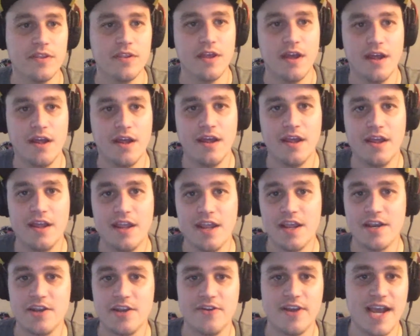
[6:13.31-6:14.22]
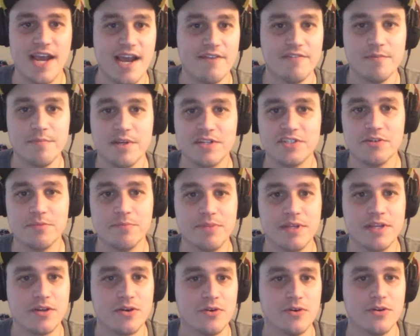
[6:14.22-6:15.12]
and you have a bunch of
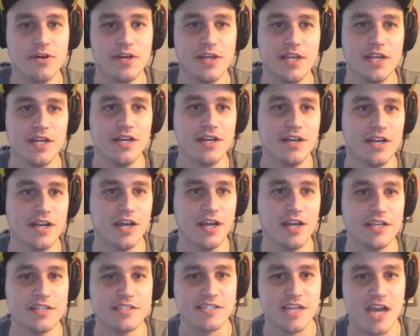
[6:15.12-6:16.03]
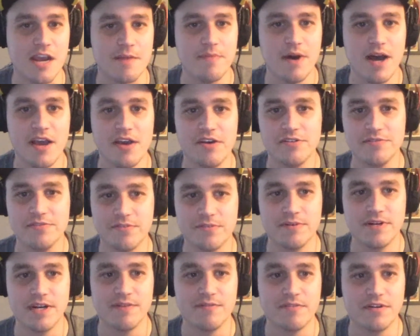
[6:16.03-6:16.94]
Bitcoin stockpiled for
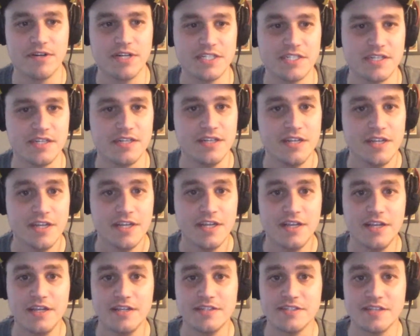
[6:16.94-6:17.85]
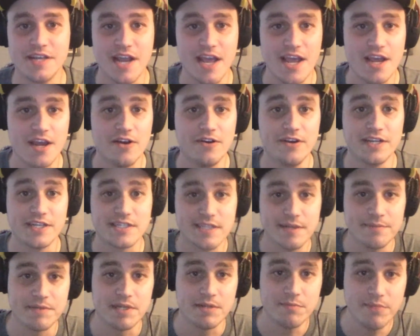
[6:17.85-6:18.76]
whatever reason, is now
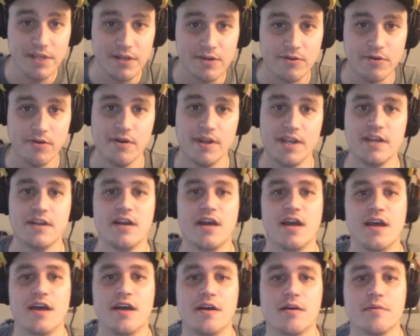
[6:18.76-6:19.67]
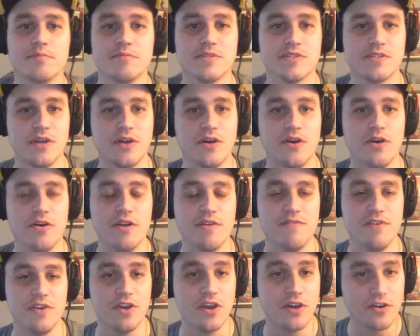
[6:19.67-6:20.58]
accepting Bitcoin. So
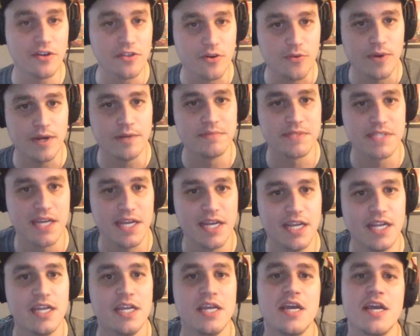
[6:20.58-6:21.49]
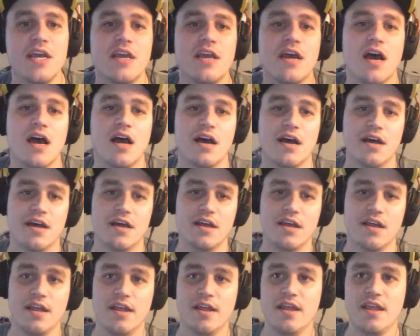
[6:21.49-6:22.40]
if you go to their website
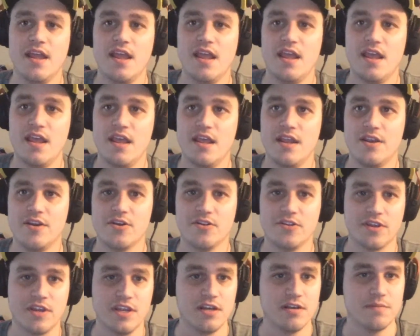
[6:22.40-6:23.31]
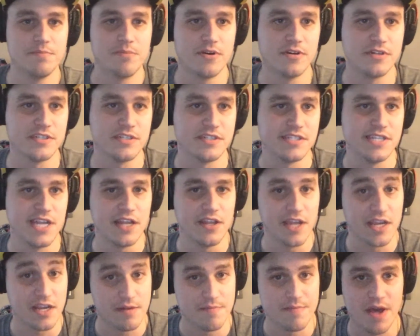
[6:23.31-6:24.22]
and you're looking to purchase, say,
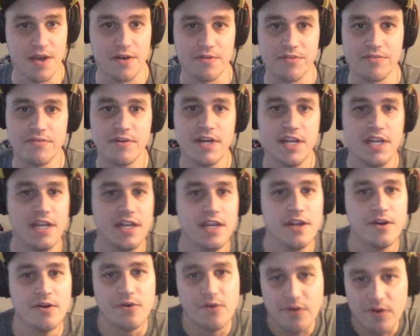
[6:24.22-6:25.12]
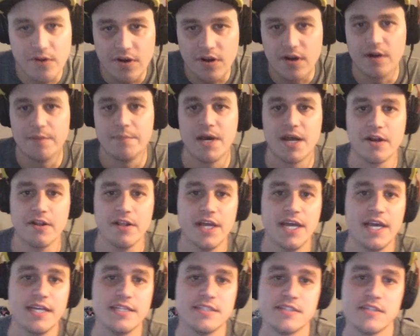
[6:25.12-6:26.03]
like a Model 3 or a Model
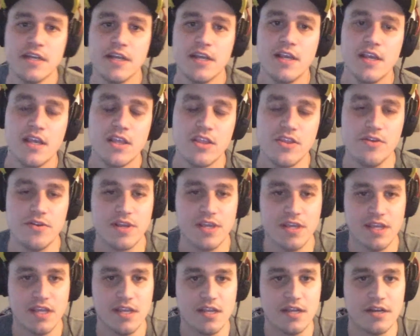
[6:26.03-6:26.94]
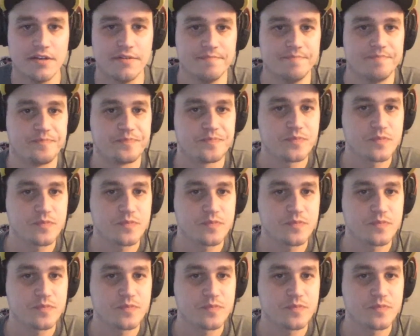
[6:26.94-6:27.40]
S, you can